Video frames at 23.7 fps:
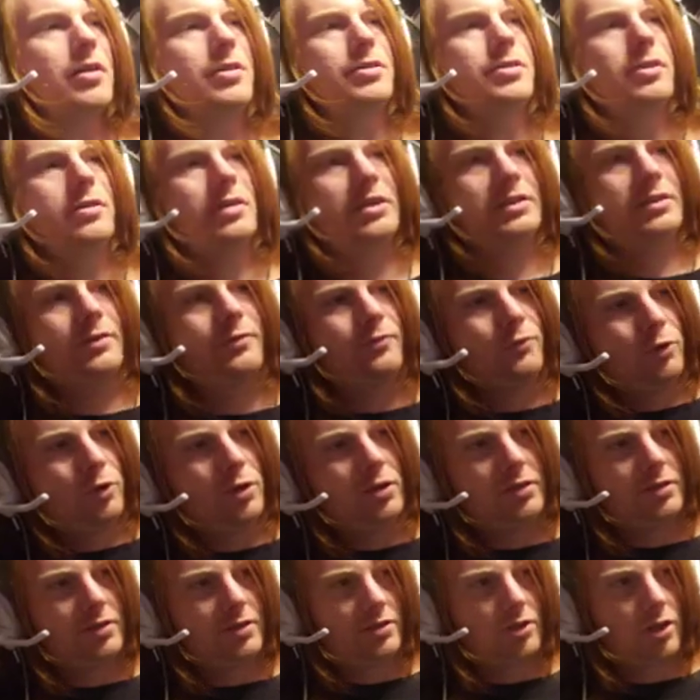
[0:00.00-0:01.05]
So like the
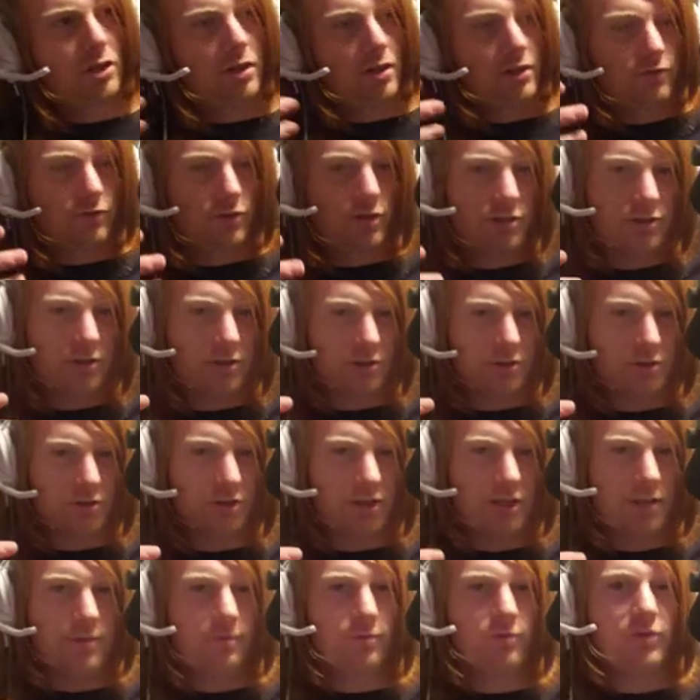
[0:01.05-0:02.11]
fourth is hard for us to
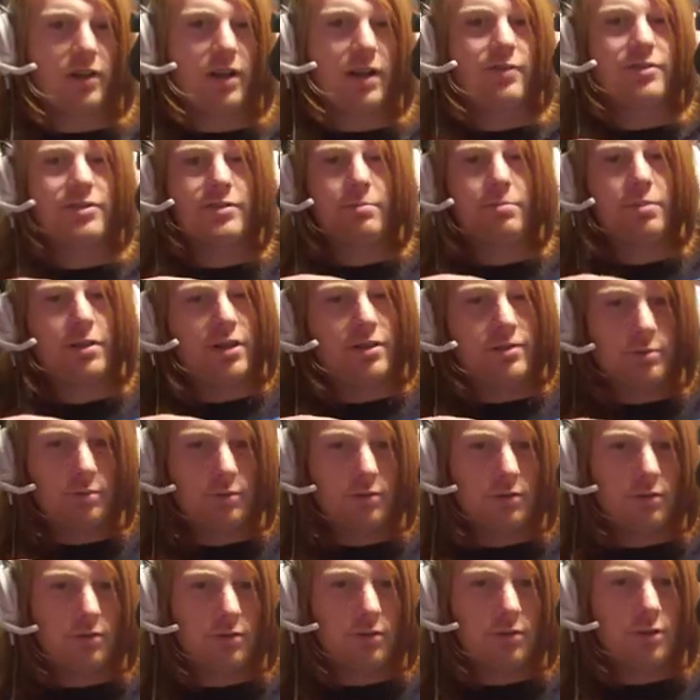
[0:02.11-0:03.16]
understand. Five is
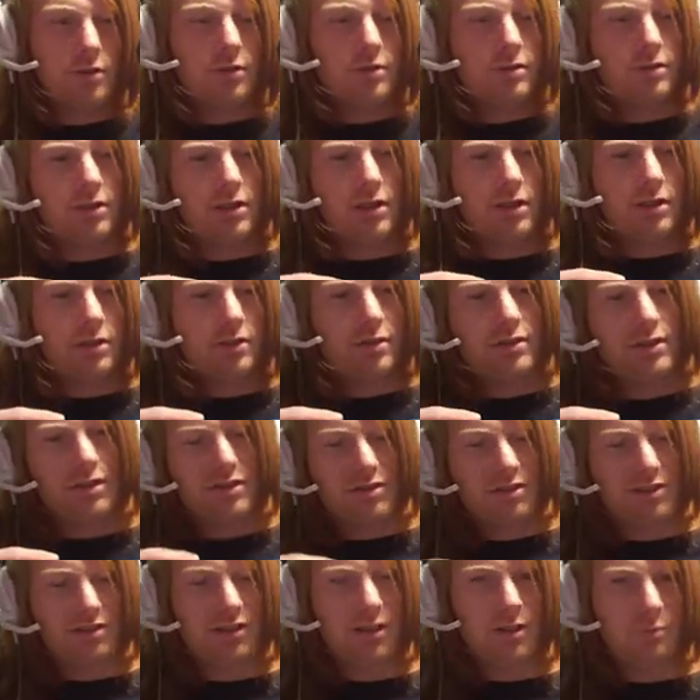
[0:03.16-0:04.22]
impossible, and
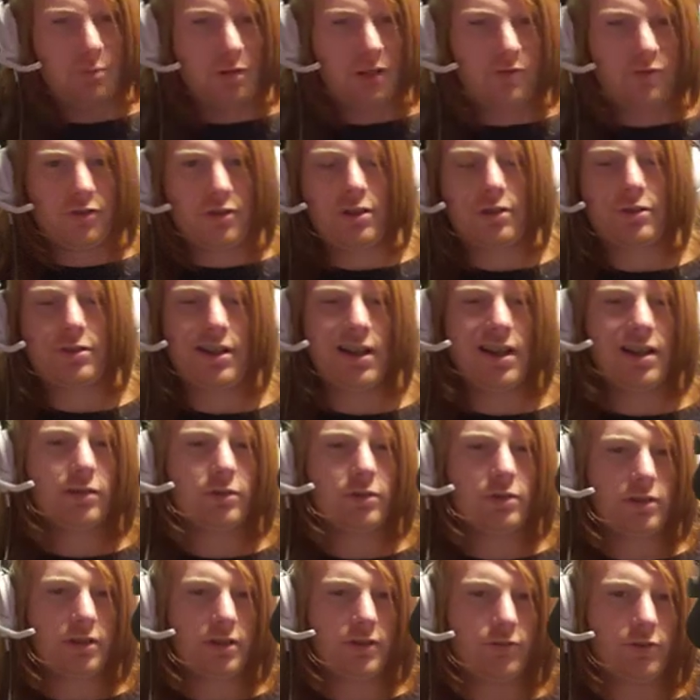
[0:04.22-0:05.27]
it's the same way if you go down,
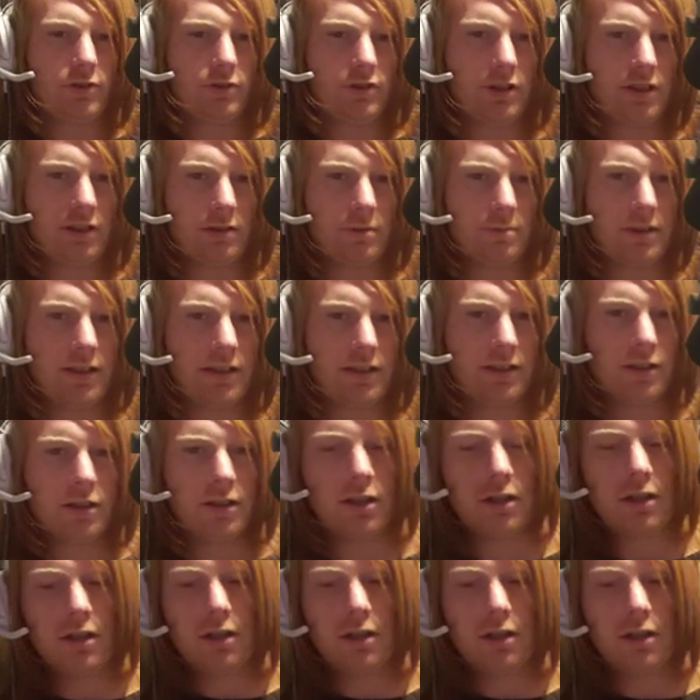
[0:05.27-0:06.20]
really, if you think about it.